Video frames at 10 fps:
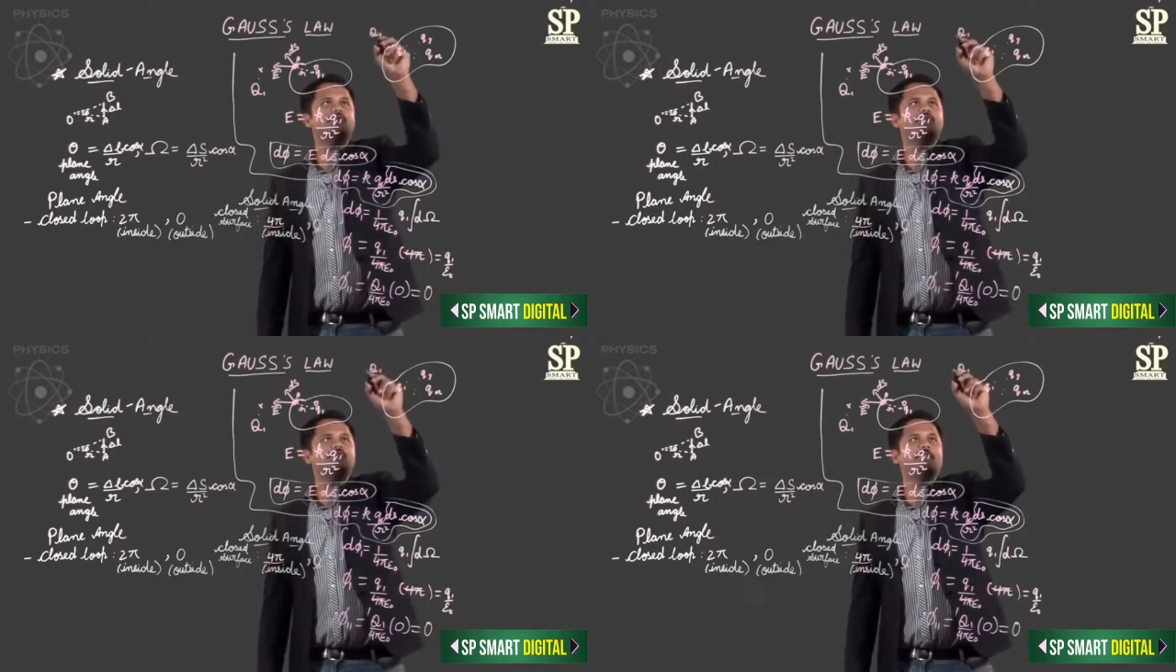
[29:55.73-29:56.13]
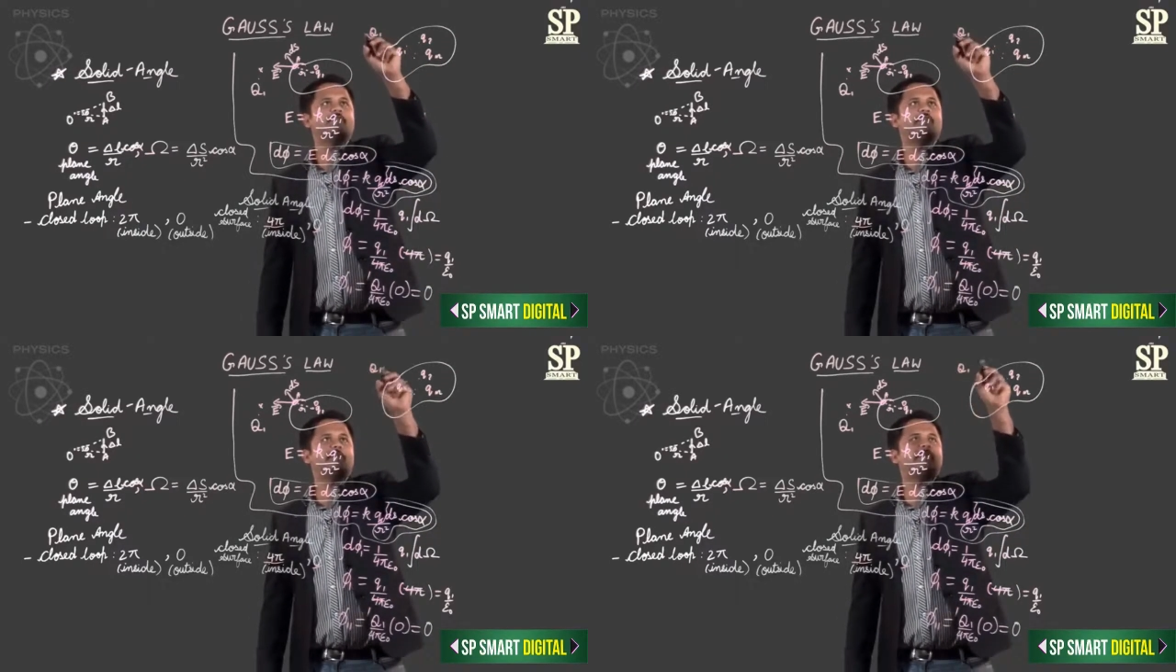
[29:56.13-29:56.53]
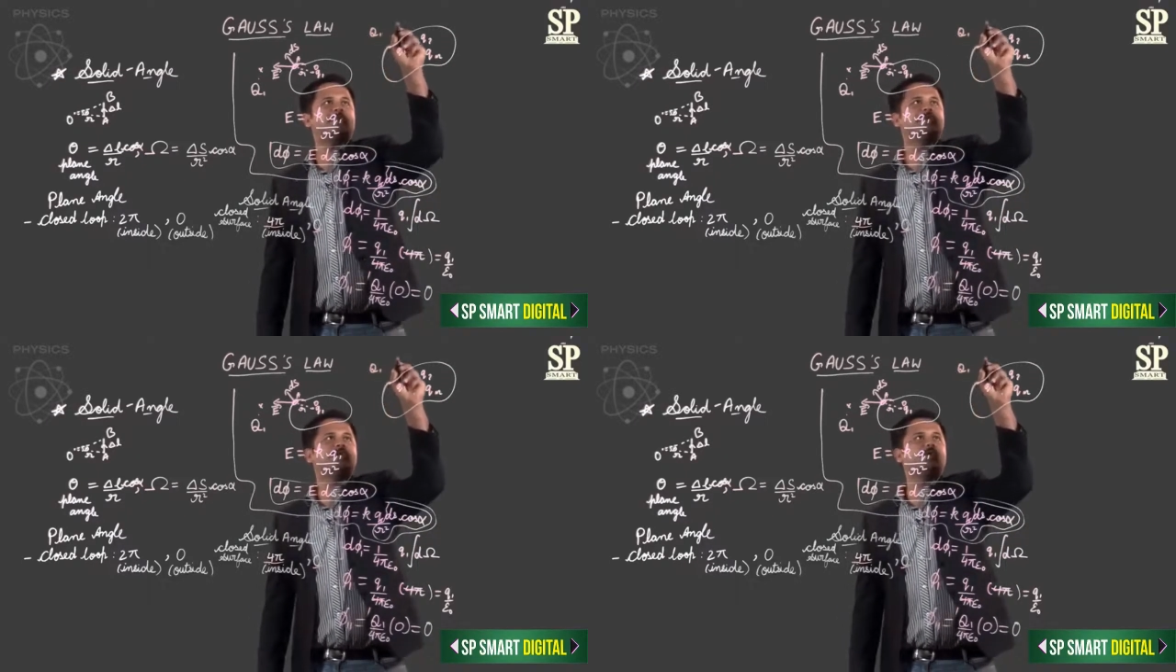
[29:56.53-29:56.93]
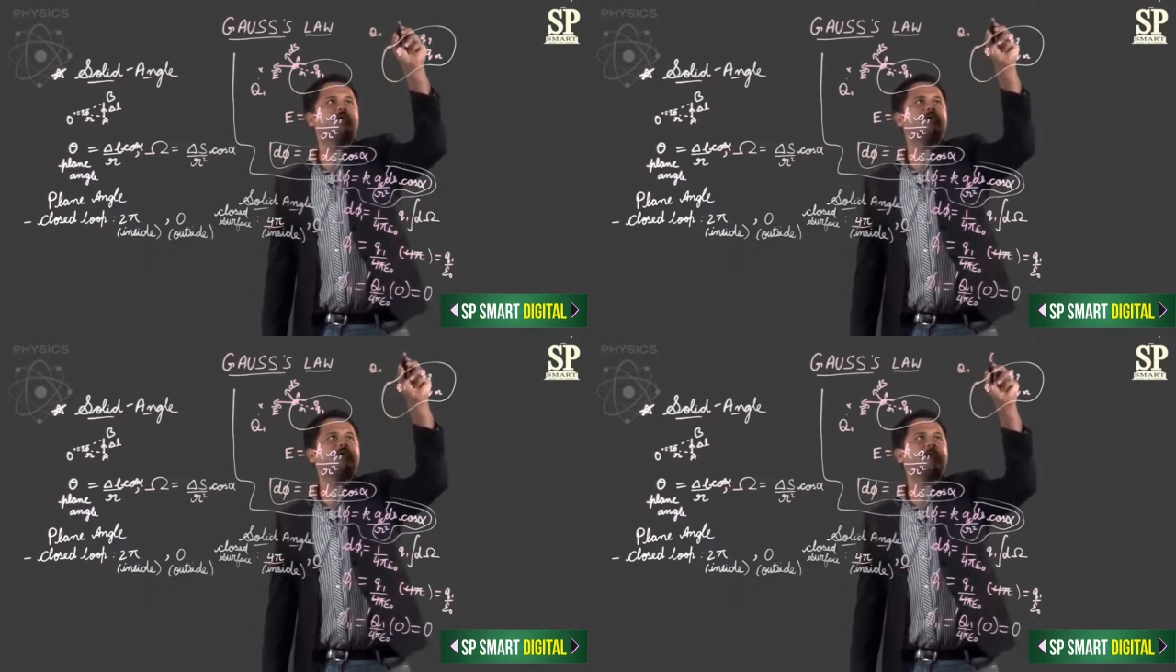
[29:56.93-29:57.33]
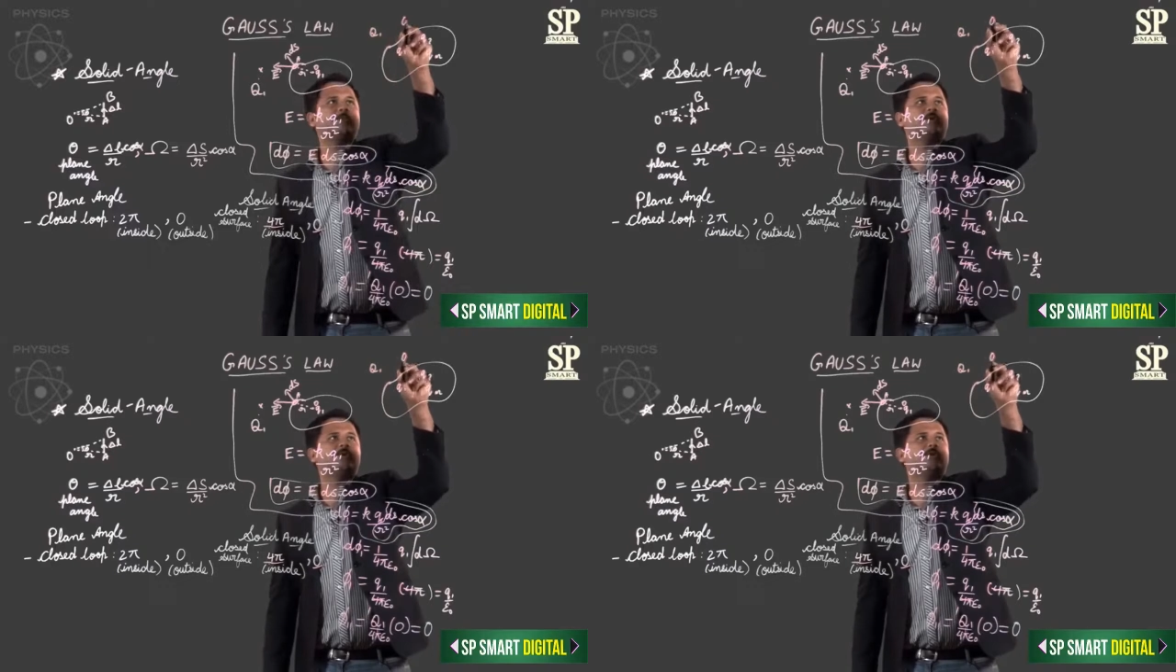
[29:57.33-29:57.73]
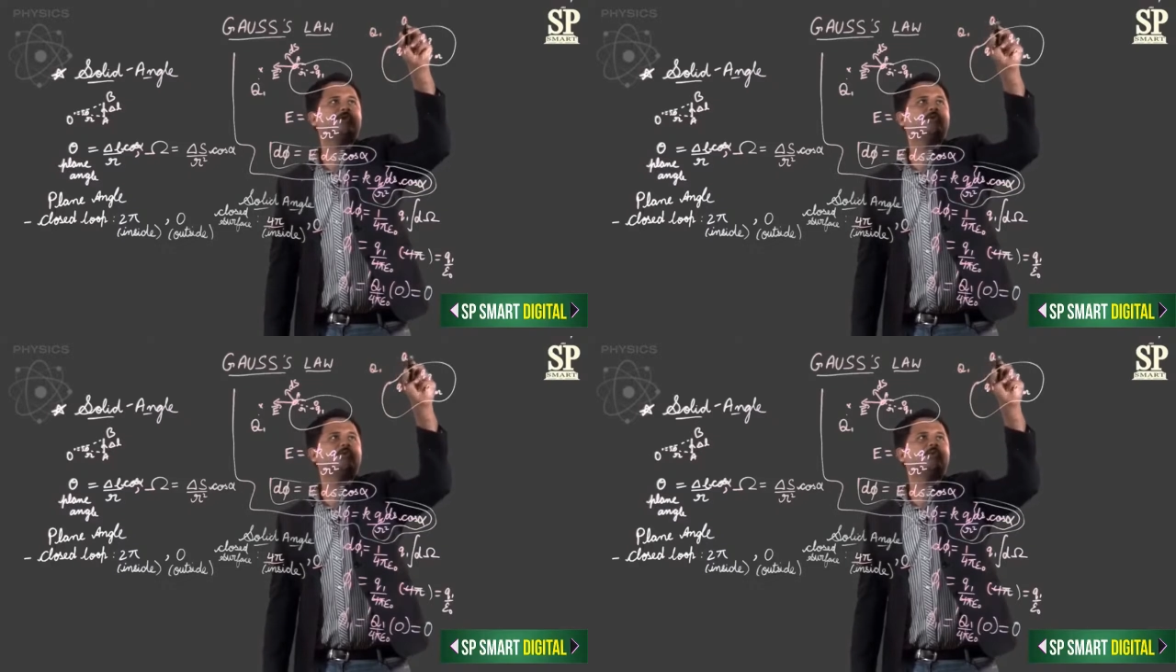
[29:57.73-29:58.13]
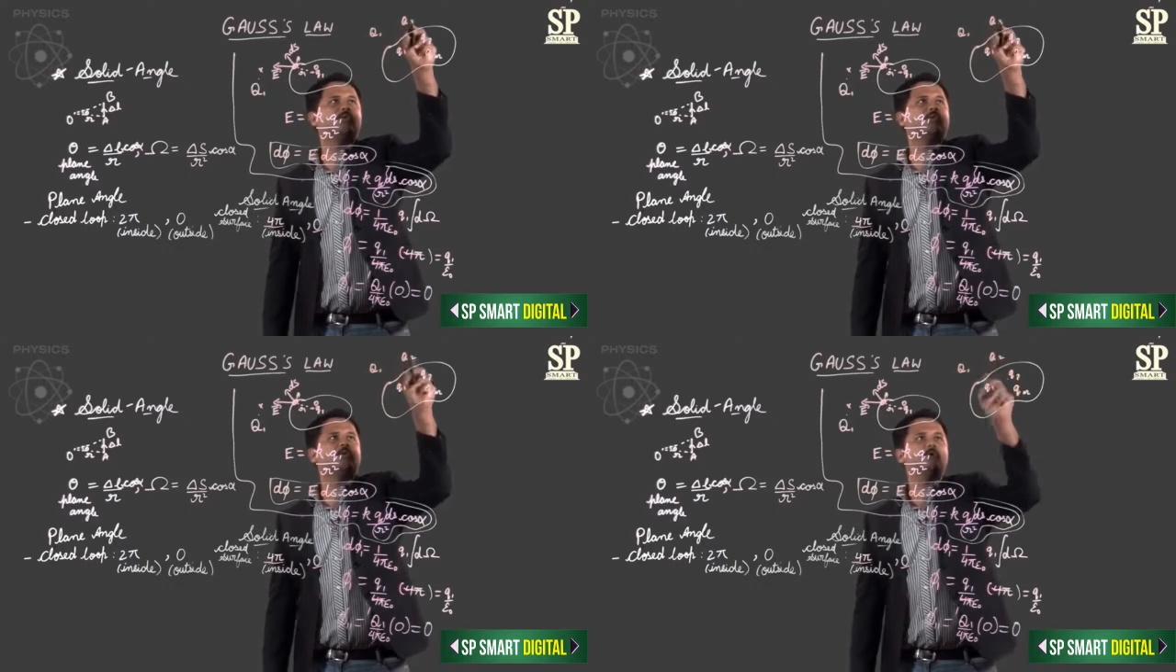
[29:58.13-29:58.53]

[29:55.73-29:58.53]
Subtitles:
So I have a capital Q1, capital Q2,